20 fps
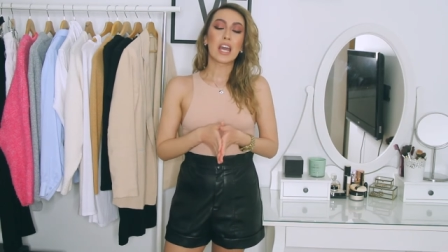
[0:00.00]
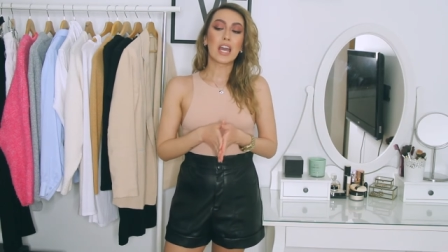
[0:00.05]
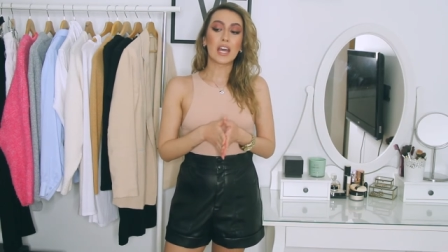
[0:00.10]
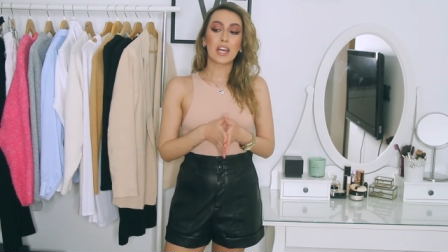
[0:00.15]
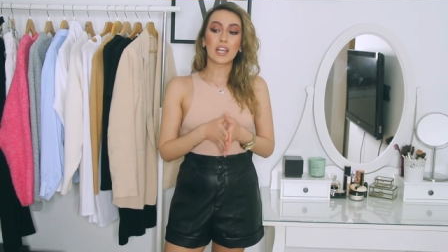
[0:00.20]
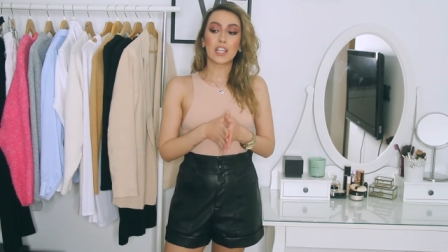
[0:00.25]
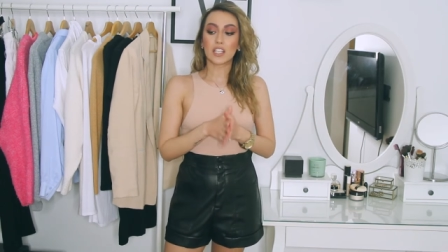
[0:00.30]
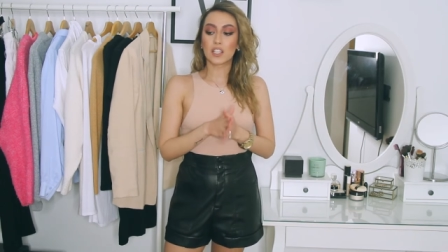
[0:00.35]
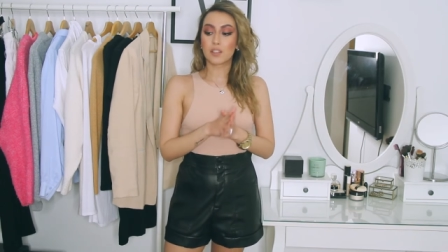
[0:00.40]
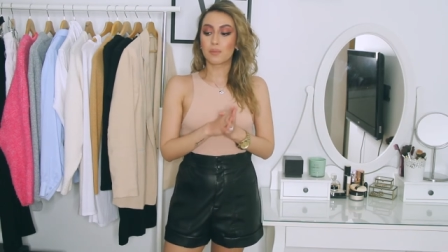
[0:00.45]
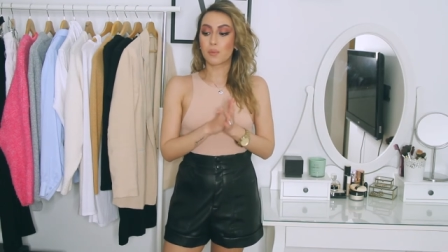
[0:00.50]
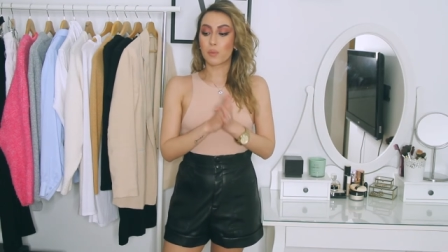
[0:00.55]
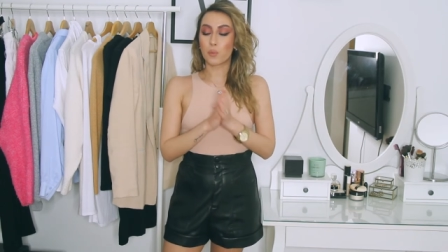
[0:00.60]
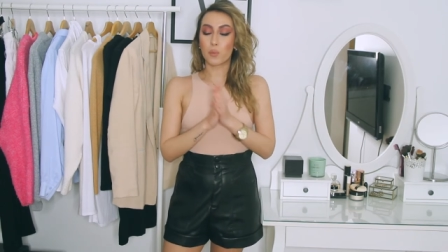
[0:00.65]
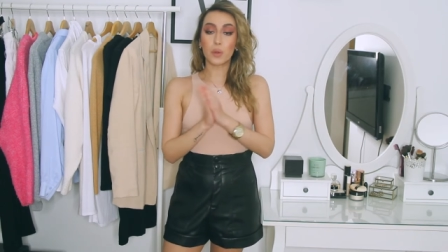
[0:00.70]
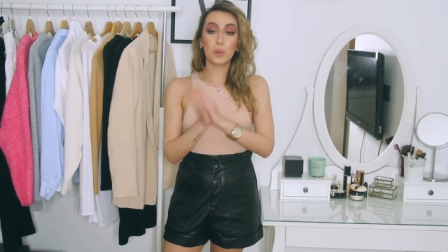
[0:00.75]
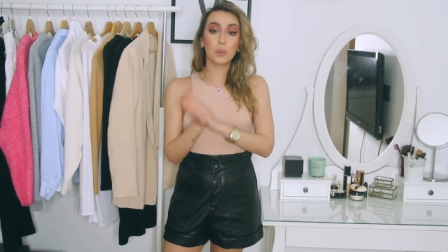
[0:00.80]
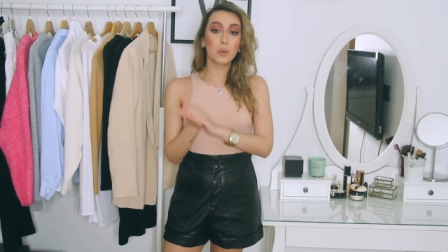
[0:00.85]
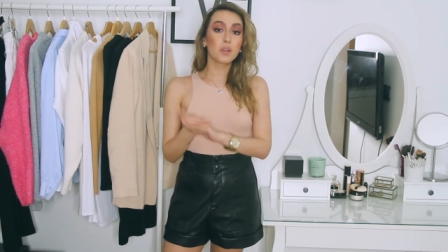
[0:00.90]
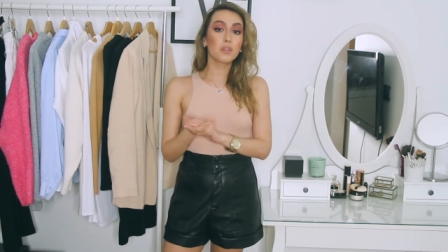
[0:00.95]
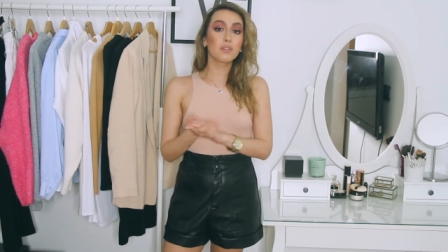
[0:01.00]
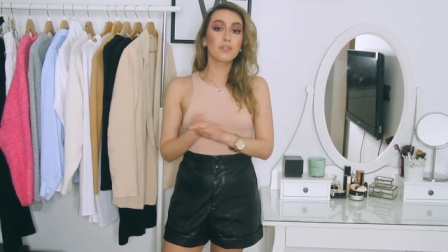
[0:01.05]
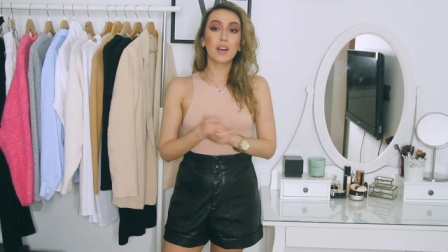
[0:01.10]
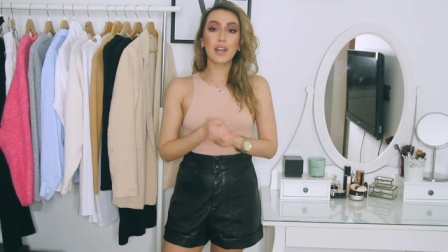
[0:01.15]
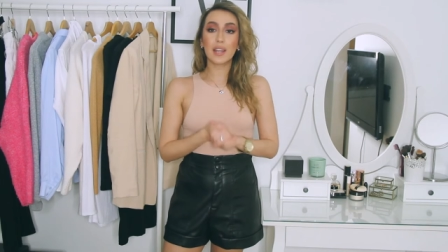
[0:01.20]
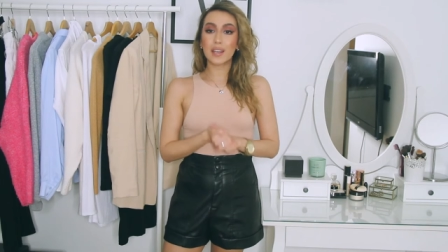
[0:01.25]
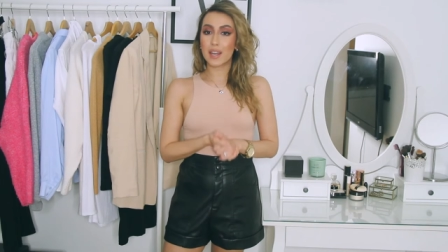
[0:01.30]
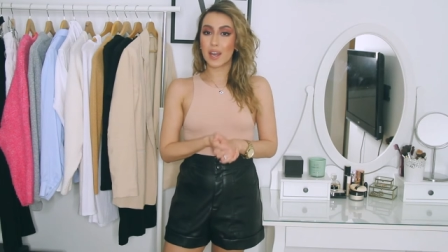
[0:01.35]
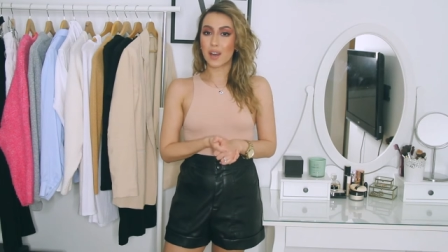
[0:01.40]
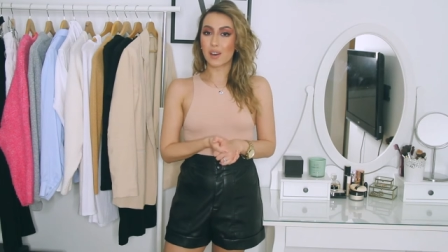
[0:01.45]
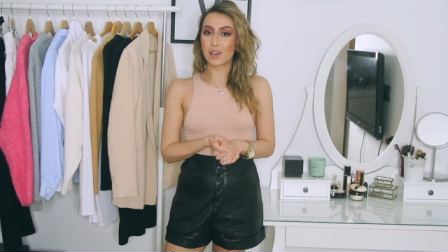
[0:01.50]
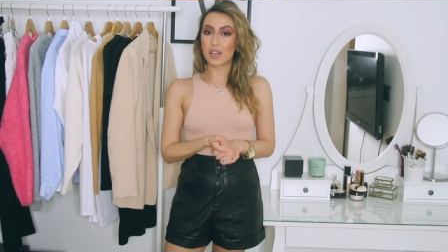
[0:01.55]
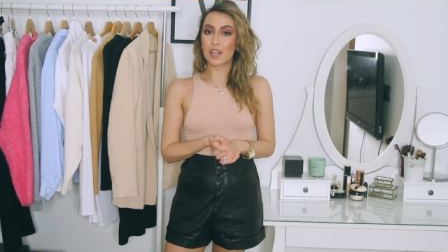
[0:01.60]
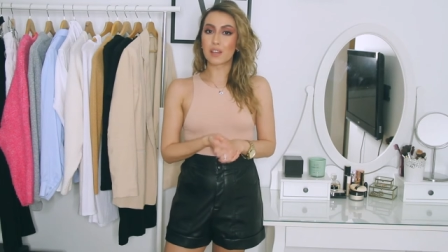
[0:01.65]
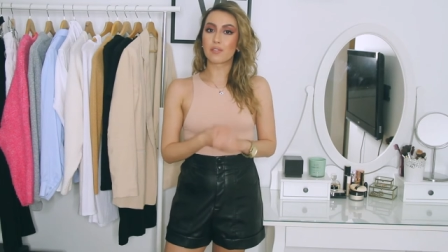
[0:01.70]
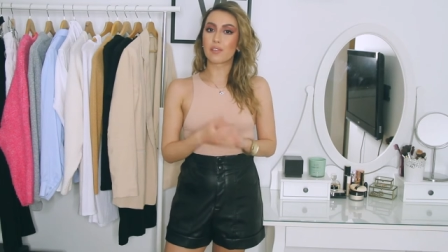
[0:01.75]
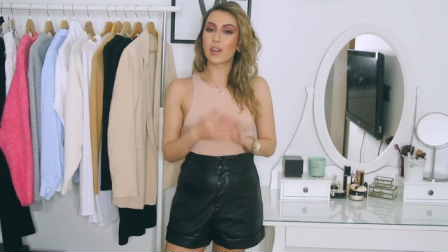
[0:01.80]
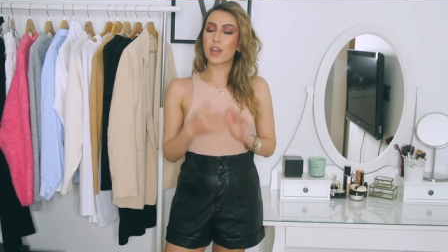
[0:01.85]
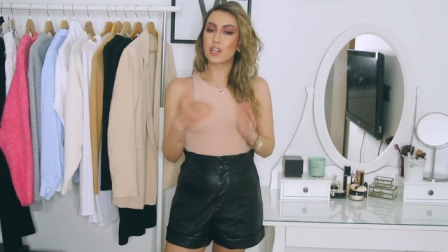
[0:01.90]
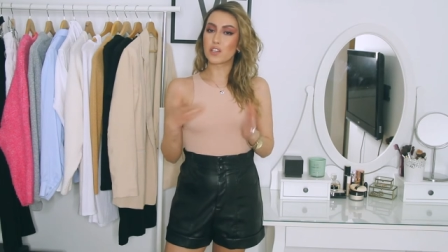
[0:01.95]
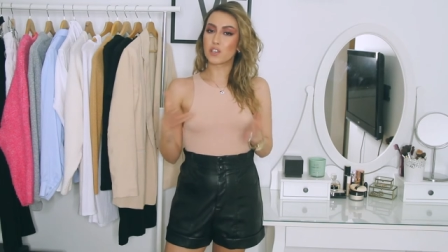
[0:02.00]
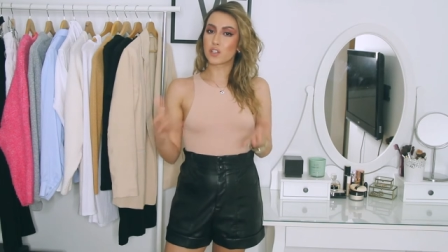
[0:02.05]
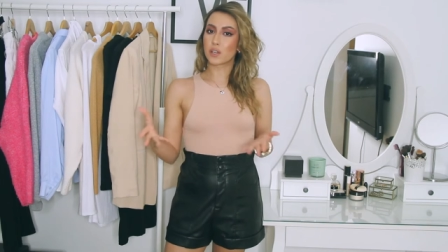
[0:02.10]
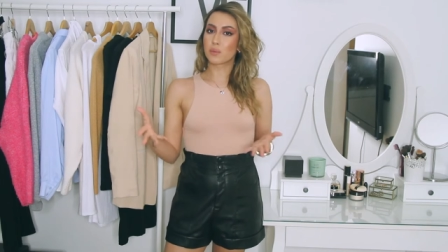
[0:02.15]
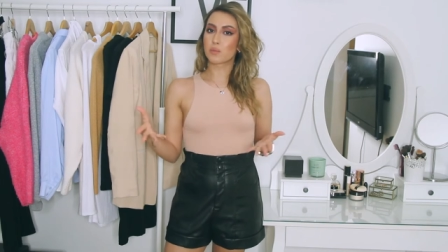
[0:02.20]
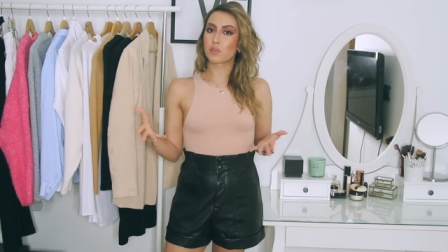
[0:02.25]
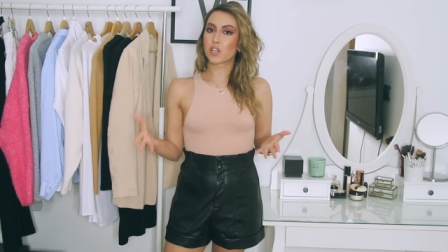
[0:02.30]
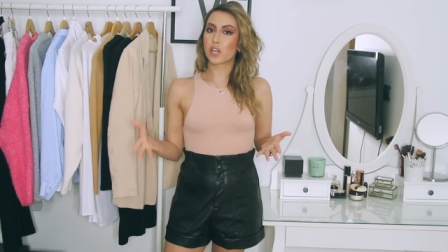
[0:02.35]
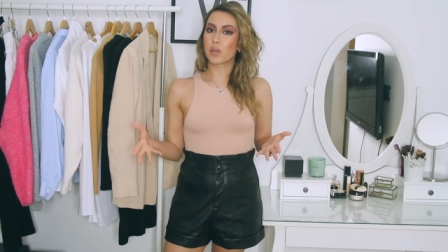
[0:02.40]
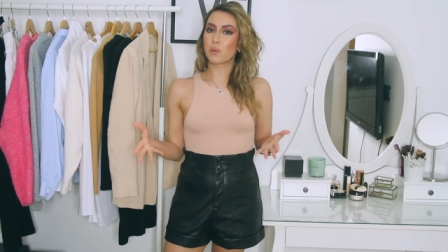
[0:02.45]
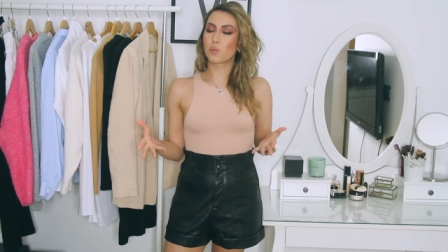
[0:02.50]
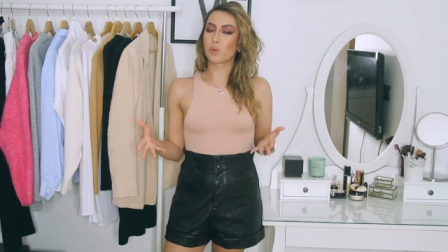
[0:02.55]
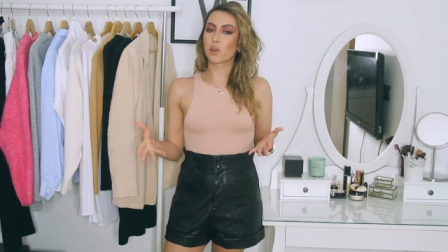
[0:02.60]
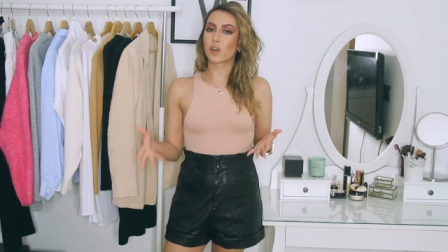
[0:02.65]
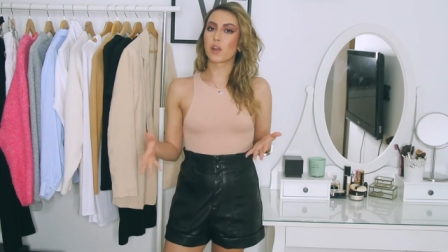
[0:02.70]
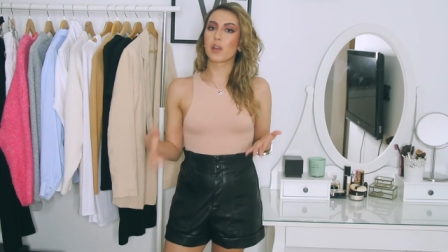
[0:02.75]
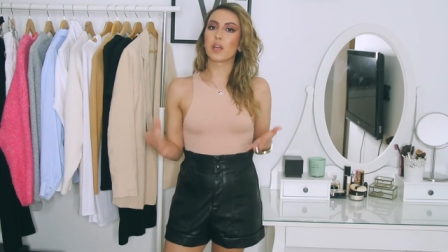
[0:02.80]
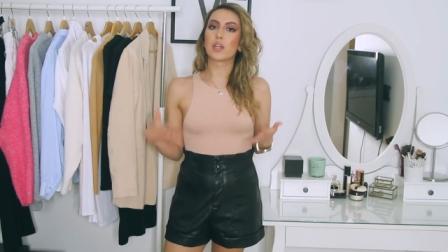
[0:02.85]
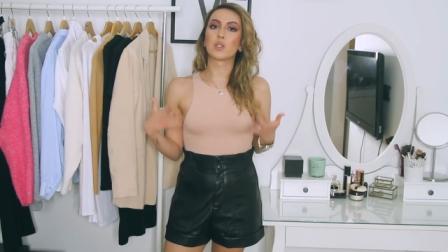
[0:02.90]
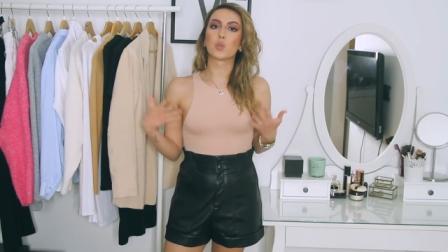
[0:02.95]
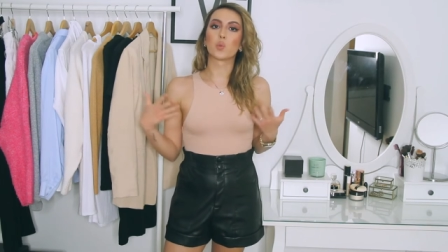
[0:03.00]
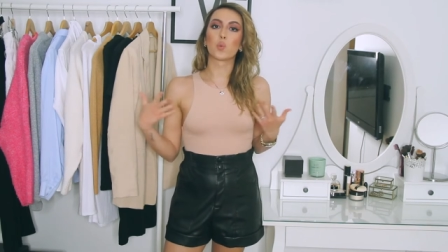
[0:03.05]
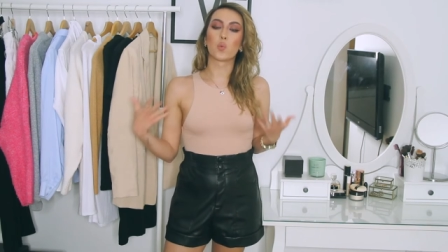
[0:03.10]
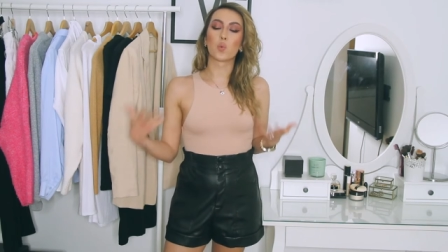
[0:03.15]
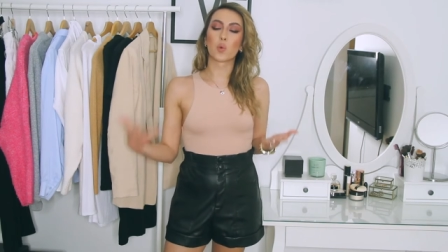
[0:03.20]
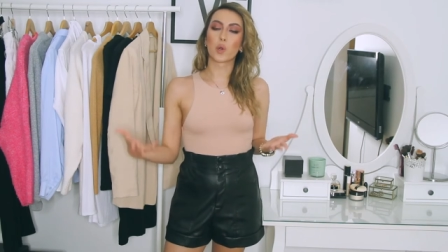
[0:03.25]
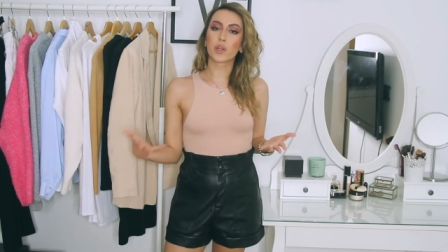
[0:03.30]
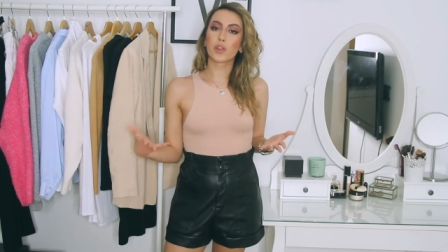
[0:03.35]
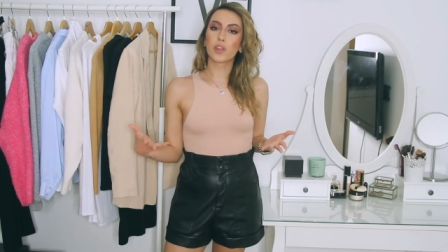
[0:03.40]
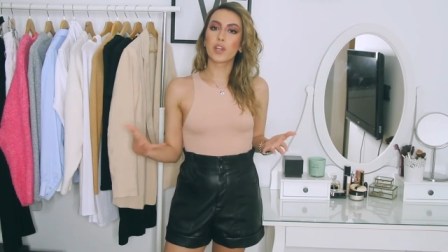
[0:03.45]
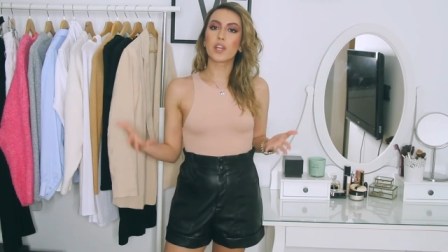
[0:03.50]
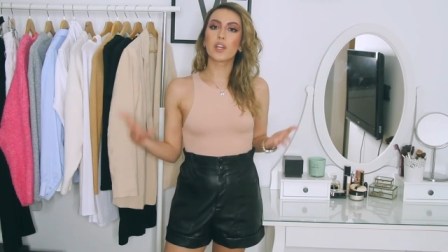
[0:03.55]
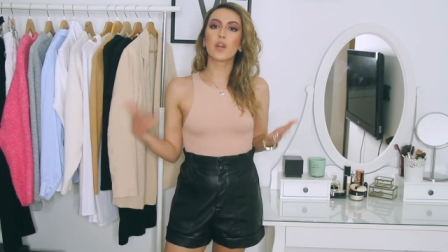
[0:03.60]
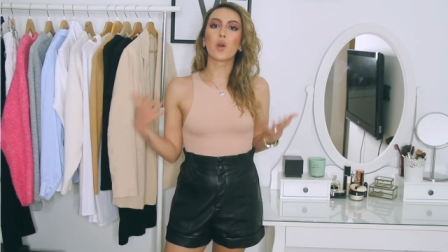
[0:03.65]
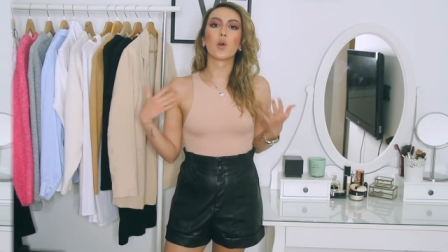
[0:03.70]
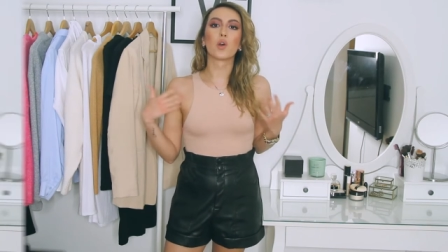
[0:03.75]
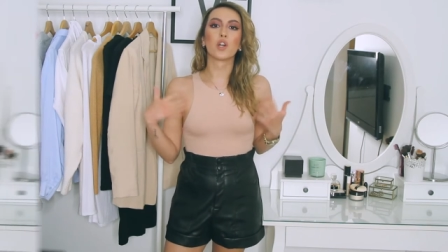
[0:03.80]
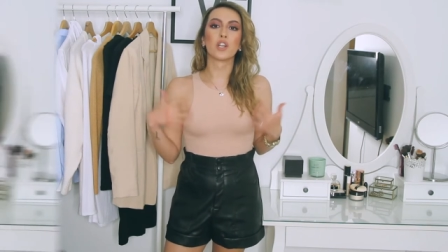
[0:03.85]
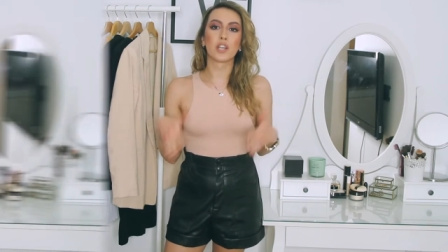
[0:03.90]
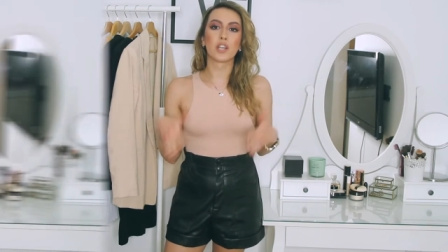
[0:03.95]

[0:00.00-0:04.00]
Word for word: and we will find out if H&M shapewear is worth it or